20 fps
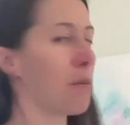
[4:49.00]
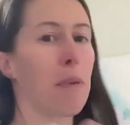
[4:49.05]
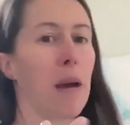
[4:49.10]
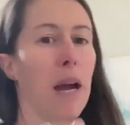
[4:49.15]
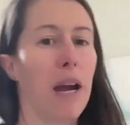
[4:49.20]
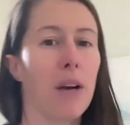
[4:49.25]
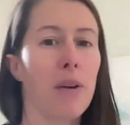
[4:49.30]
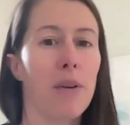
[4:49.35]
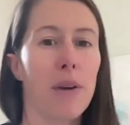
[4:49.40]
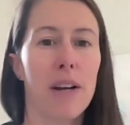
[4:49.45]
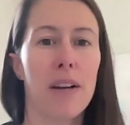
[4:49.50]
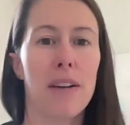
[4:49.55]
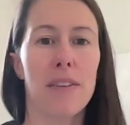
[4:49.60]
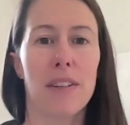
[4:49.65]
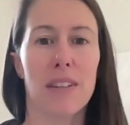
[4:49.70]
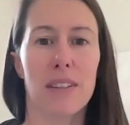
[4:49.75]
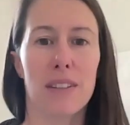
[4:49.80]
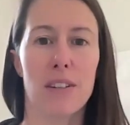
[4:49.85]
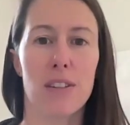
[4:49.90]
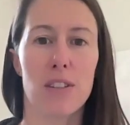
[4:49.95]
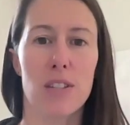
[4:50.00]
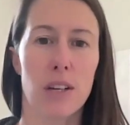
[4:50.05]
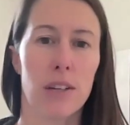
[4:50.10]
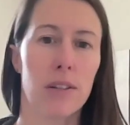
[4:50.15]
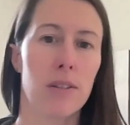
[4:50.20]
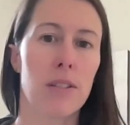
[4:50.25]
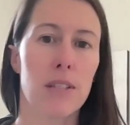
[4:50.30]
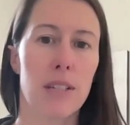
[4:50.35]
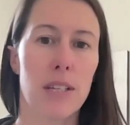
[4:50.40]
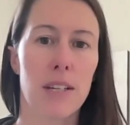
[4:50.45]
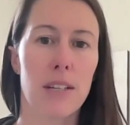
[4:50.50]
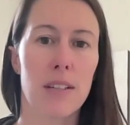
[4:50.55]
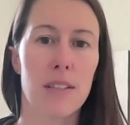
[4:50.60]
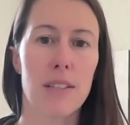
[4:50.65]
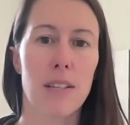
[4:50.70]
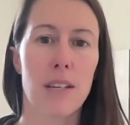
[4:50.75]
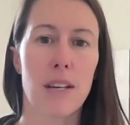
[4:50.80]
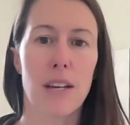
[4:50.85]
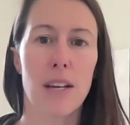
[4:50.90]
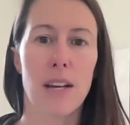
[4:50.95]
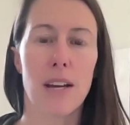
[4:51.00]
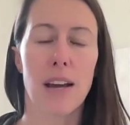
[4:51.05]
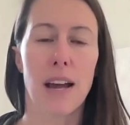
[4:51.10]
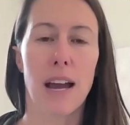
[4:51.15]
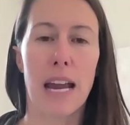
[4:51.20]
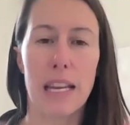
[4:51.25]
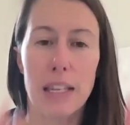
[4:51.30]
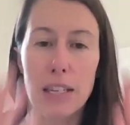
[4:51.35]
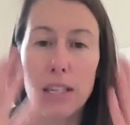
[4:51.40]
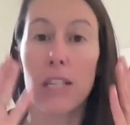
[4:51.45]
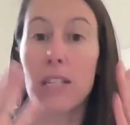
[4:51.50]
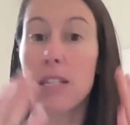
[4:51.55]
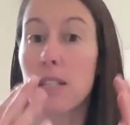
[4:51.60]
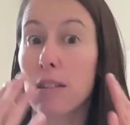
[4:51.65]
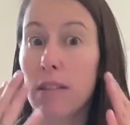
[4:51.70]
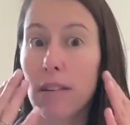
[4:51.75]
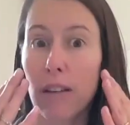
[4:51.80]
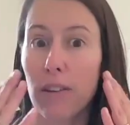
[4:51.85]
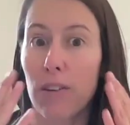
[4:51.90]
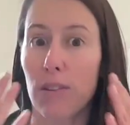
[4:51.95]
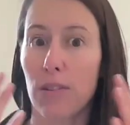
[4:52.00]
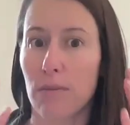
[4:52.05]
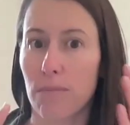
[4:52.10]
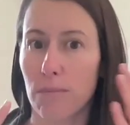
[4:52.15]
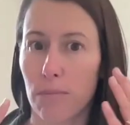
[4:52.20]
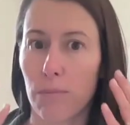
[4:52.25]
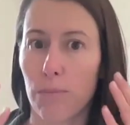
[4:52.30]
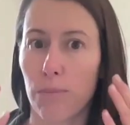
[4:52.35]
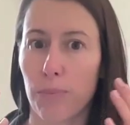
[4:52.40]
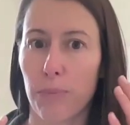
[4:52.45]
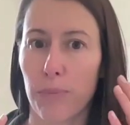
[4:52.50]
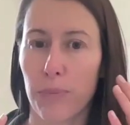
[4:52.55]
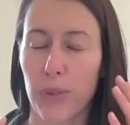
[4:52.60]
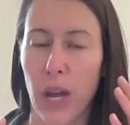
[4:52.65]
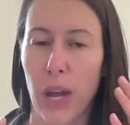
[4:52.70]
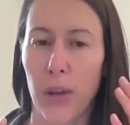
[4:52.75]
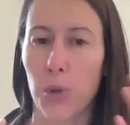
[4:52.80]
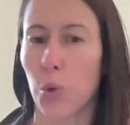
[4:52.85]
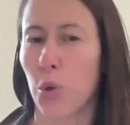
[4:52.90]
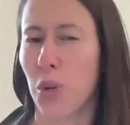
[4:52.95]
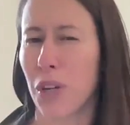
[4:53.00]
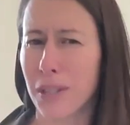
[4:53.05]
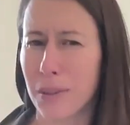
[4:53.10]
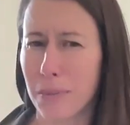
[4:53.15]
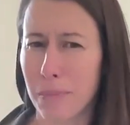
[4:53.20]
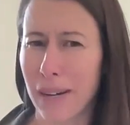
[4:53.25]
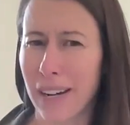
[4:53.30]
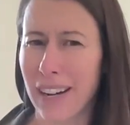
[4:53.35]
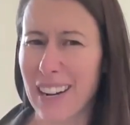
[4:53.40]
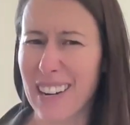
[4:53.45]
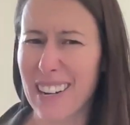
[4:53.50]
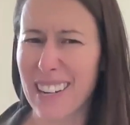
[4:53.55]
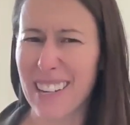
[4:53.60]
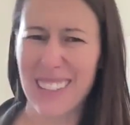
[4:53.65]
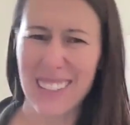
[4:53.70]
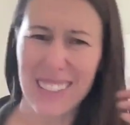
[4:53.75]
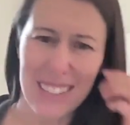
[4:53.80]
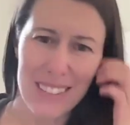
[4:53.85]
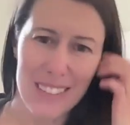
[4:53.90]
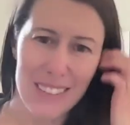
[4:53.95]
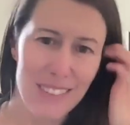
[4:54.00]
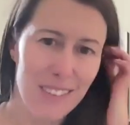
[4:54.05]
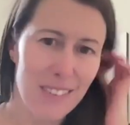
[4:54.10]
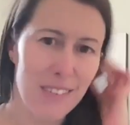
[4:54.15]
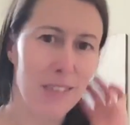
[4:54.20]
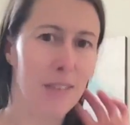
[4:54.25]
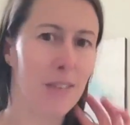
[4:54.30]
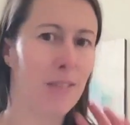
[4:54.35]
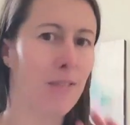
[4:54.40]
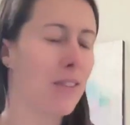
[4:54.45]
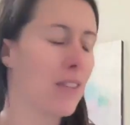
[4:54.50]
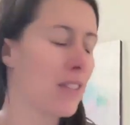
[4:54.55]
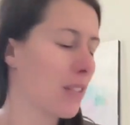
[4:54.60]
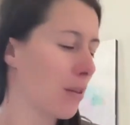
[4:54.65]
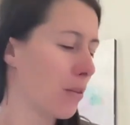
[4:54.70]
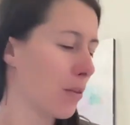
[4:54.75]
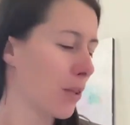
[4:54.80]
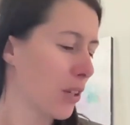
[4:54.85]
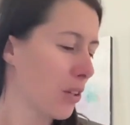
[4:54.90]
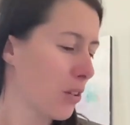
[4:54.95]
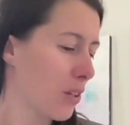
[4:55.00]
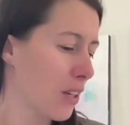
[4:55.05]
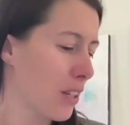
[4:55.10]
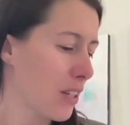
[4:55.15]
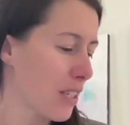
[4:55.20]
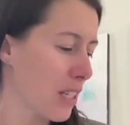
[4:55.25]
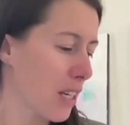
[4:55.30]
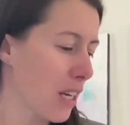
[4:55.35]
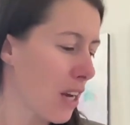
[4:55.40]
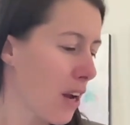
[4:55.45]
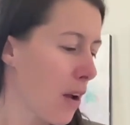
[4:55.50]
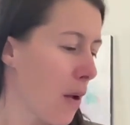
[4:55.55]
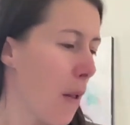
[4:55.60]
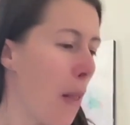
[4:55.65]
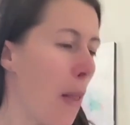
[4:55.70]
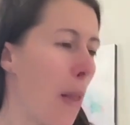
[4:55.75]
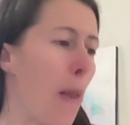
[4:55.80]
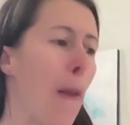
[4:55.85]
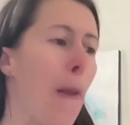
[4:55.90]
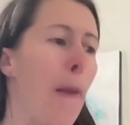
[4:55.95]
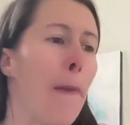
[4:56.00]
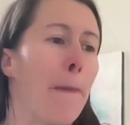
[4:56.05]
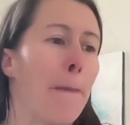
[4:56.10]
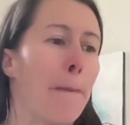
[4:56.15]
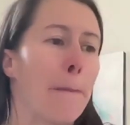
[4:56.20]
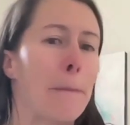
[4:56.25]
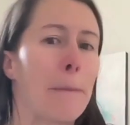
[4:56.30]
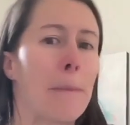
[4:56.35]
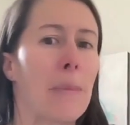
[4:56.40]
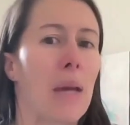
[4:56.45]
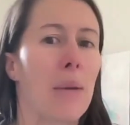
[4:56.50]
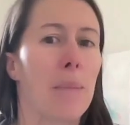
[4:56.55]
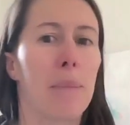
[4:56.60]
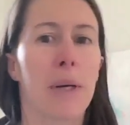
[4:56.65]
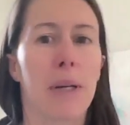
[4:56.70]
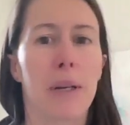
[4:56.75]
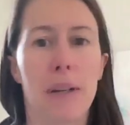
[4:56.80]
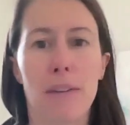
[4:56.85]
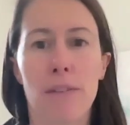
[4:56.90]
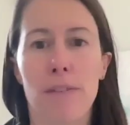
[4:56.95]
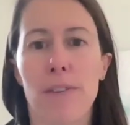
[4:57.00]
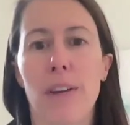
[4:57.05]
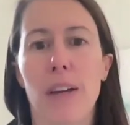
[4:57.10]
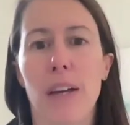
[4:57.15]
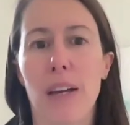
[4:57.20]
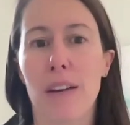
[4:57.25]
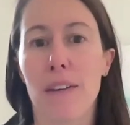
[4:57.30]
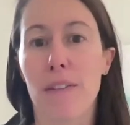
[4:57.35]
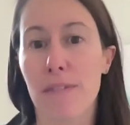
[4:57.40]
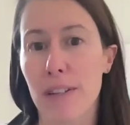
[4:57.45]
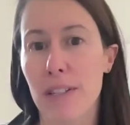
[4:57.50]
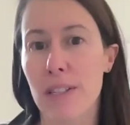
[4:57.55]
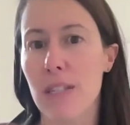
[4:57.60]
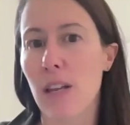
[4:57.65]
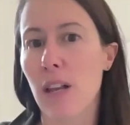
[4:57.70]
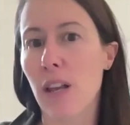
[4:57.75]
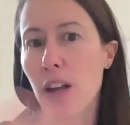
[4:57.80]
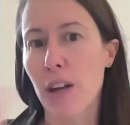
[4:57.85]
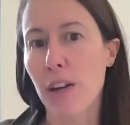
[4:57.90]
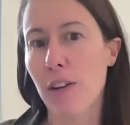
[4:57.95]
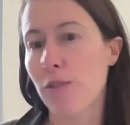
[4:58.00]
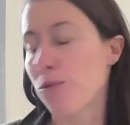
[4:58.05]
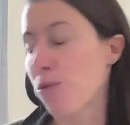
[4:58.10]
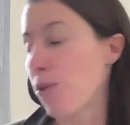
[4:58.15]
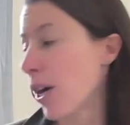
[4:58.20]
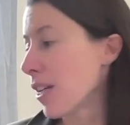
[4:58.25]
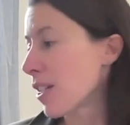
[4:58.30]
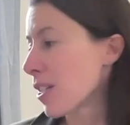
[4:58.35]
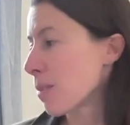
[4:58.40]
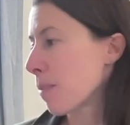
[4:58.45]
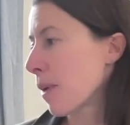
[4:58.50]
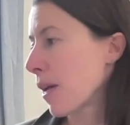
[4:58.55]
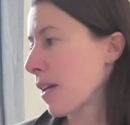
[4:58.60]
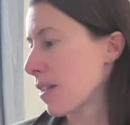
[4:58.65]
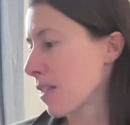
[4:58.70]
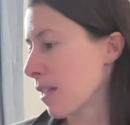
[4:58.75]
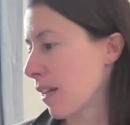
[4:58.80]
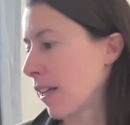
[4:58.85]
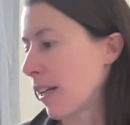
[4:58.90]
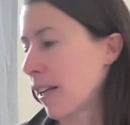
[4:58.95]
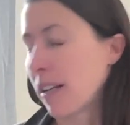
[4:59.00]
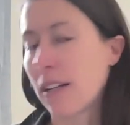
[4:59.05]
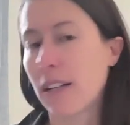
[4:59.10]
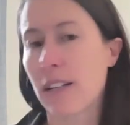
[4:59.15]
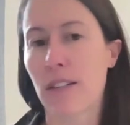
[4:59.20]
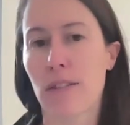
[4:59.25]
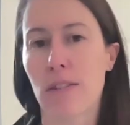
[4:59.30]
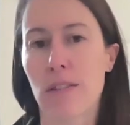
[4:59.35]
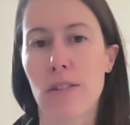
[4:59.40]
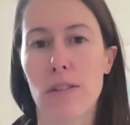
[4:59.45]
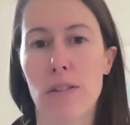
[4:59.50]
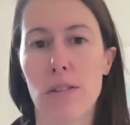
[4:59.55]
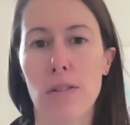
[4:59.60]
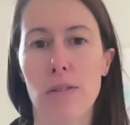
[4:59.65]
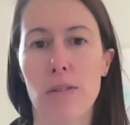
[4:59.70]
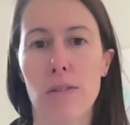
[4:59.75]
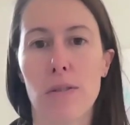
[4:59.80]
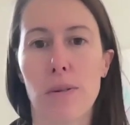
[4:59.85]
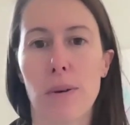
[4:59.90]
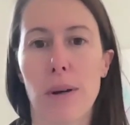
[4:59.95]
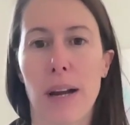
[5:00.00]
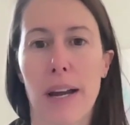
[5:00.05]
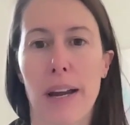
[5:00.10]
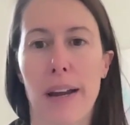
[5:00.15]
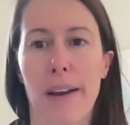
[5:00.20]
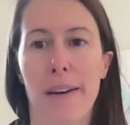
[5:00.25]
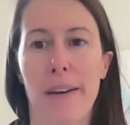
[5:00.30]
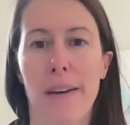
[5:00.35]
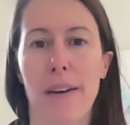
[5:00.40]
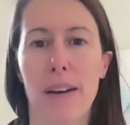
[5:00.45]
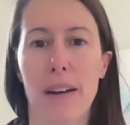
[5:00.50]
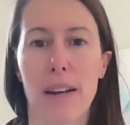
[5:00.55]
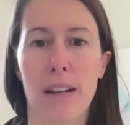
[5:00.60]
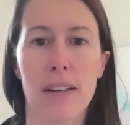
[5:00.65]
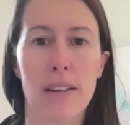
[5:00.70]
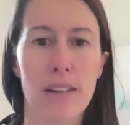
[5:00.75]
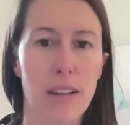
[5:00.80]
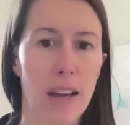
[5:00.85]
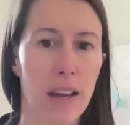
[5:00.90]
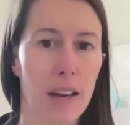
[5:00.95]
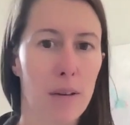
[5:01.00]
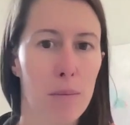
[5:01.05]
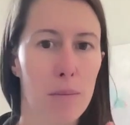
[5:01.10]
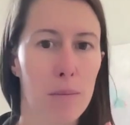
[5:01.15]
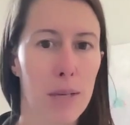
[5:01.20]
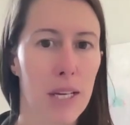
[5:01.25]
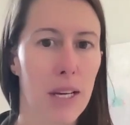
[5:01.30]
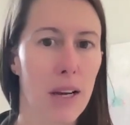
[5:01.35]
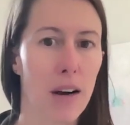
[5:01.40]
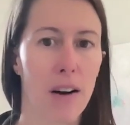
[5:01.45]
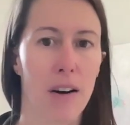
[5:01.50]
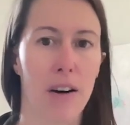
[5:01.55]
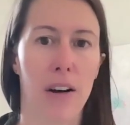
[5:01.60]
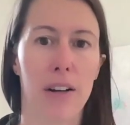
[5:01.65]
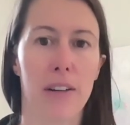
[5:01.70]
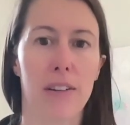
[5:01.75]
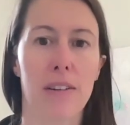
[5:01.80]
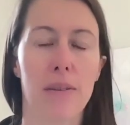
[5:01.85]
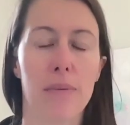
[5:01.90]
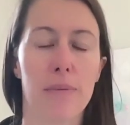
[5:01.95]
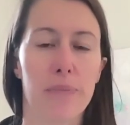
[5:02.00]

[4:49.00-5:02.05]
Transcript: background and there's other things, it doesn't annoyed my eyes. I don't know if it's something you can say. But if it's a lot of white space like I like to do, and it can be odd.